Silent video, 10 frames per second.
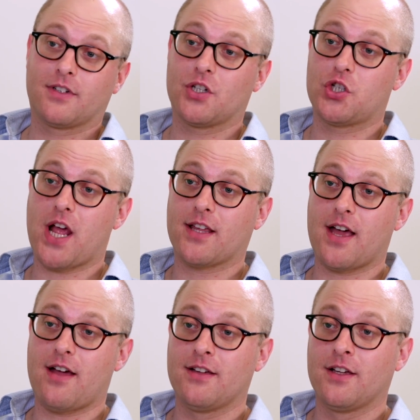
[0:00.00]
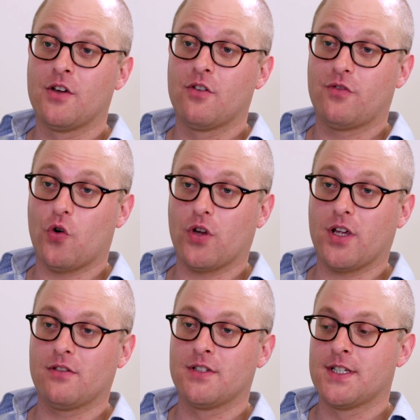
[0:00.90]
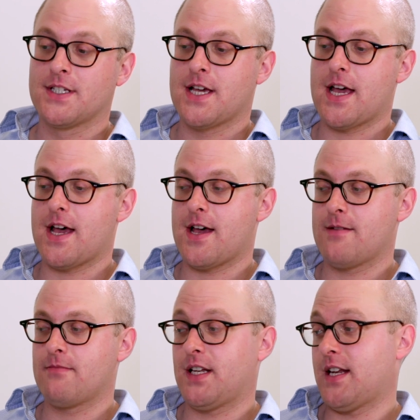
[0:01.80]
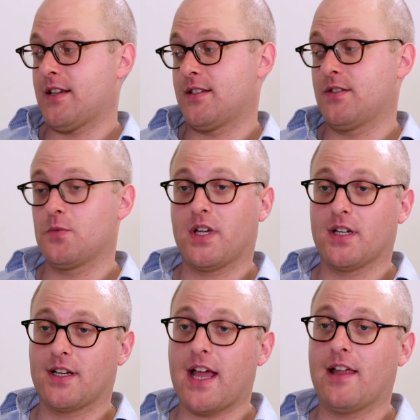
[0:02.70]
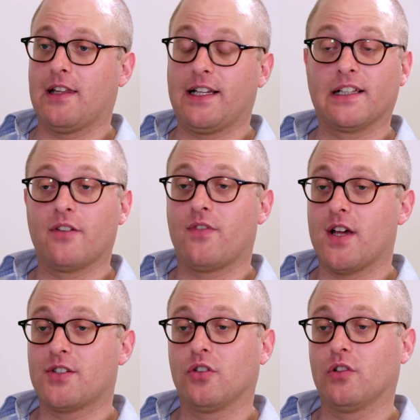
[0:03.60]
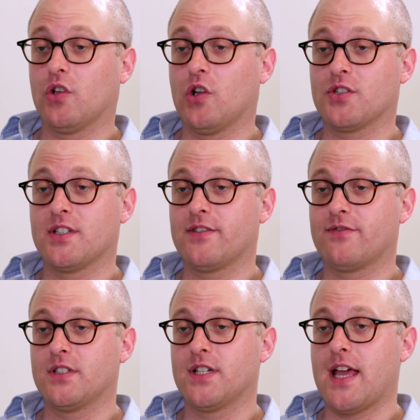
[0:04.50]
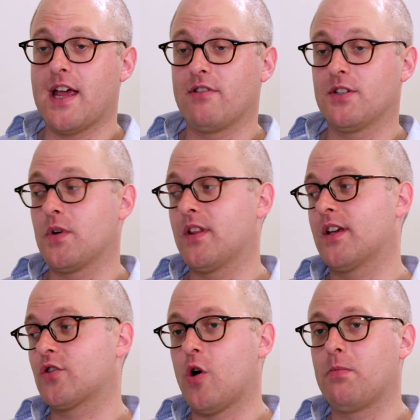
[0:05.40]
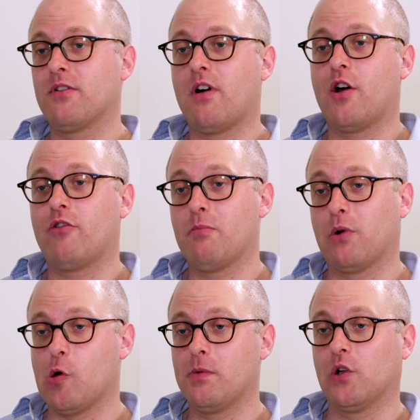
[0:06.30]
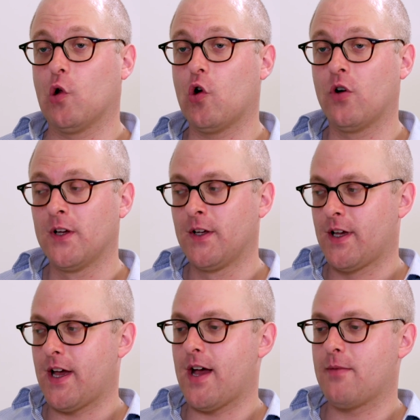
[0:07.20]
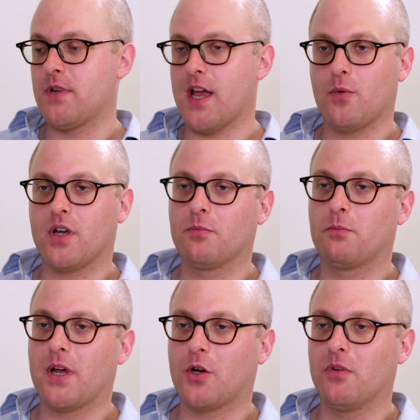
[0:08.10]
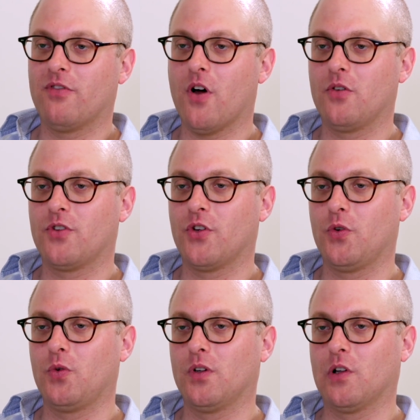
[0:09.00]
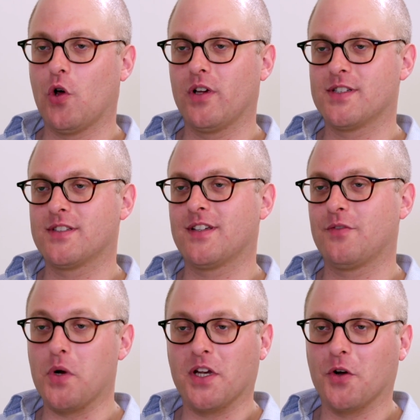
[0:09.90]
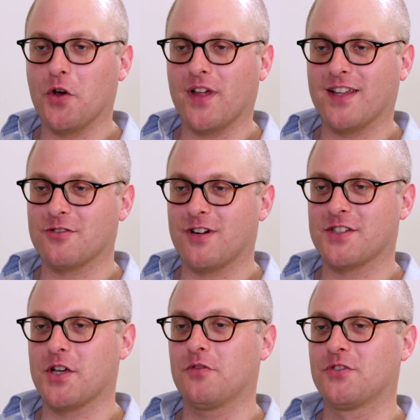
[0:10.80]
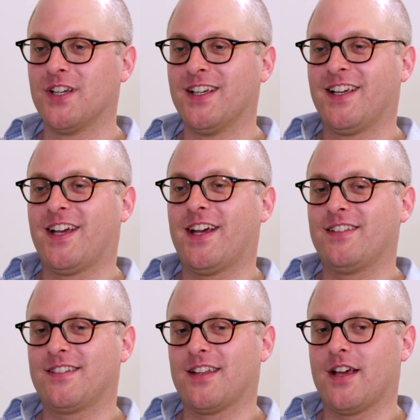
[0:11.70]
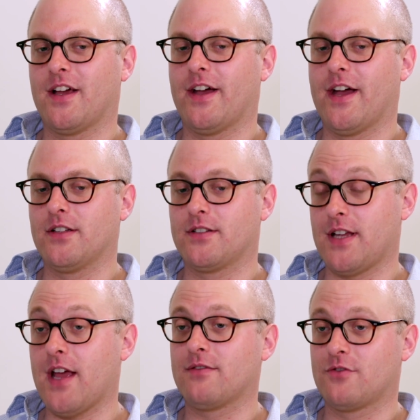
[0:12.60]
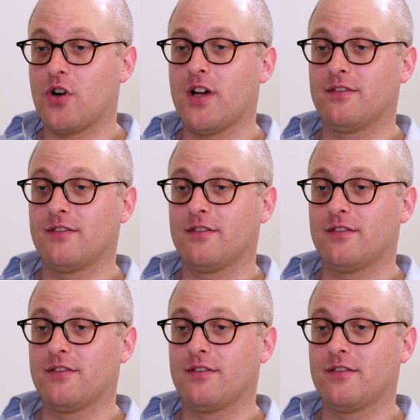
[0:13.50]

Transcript: can check that for you. And in essence, we can get legal advice on lots of different areas, whether that's copyright or employment law. We can pick up the phone to lawyers if we don't know the answer ourselves, and try